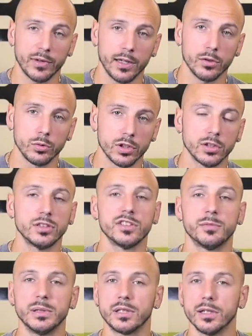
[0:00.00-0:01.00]
Rant Luka
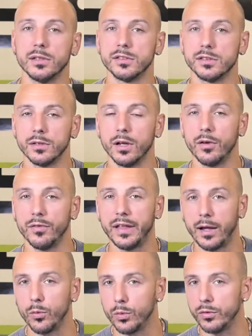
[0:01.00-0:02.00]
just because of
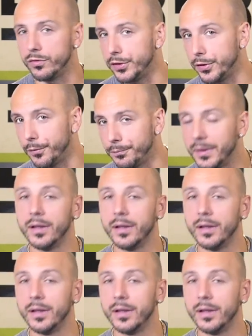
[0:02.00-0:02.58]
that one video.